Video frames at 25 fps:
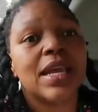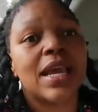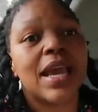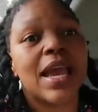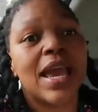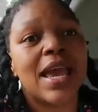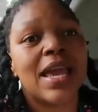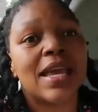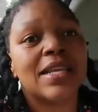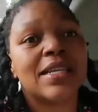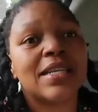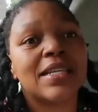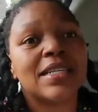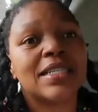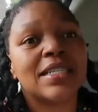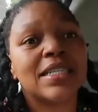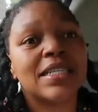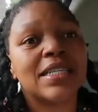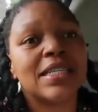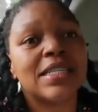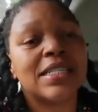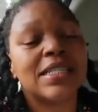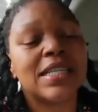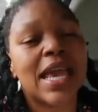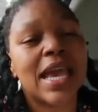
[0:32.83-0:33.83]
and
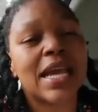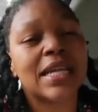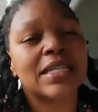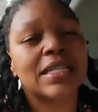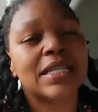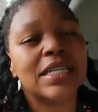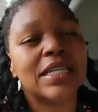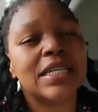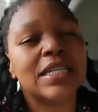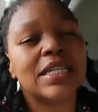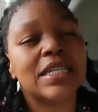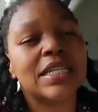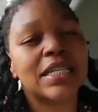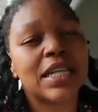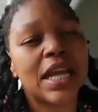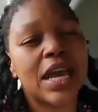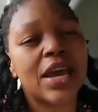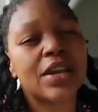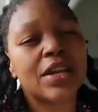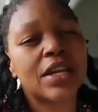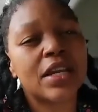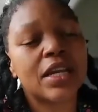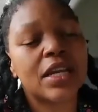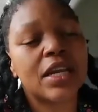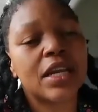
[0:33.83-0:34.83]
she is actually
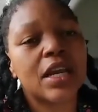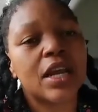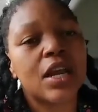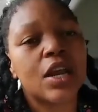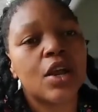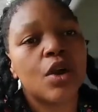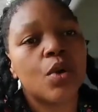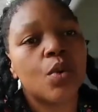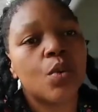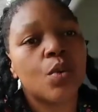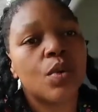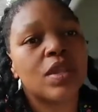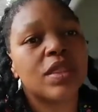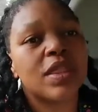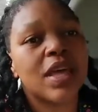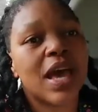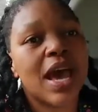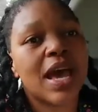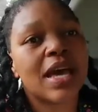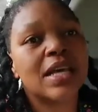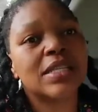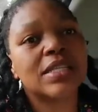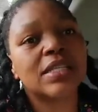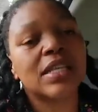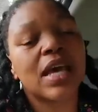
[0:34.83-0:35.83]
sharing with
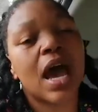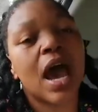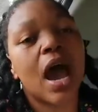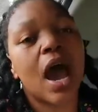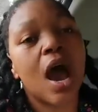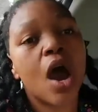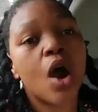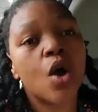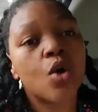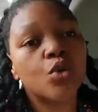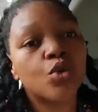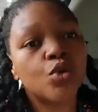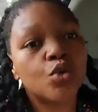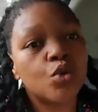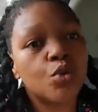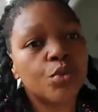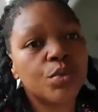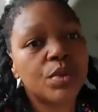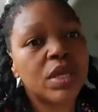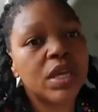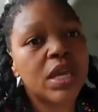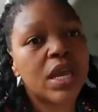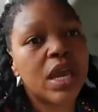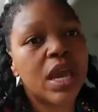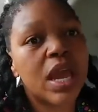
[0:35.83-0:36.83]
us how to
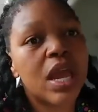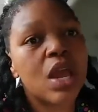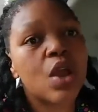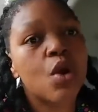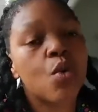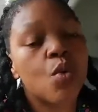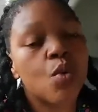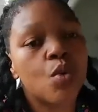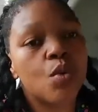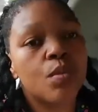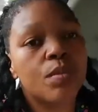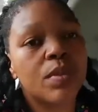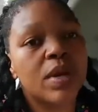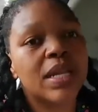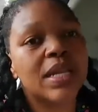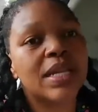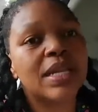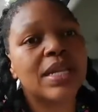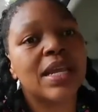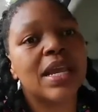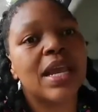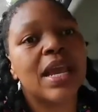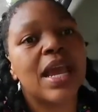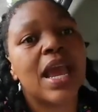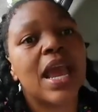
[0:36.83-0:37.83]
be a woman
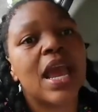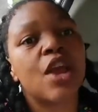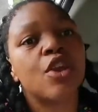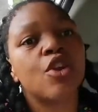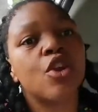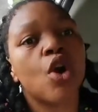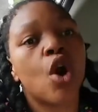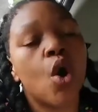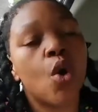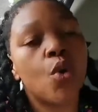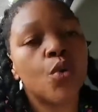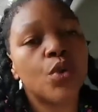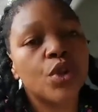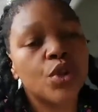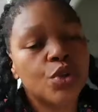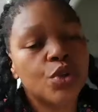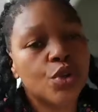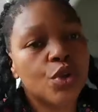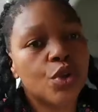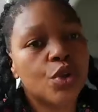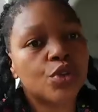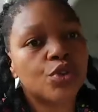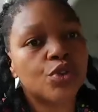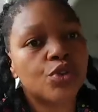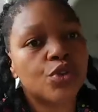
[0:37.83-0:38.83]
and owning
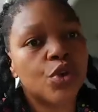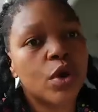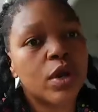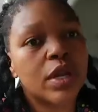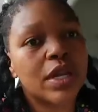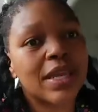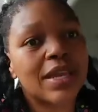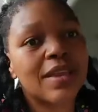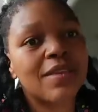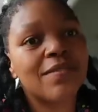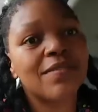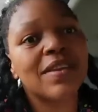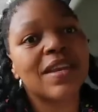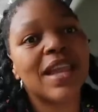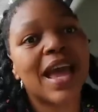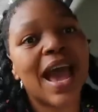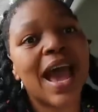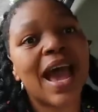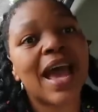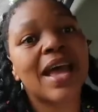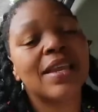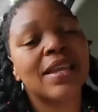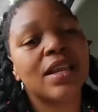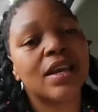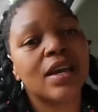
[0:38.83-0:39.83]
your story even
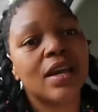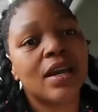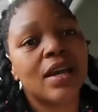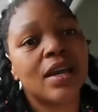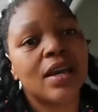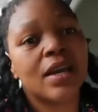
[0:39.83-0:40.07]
under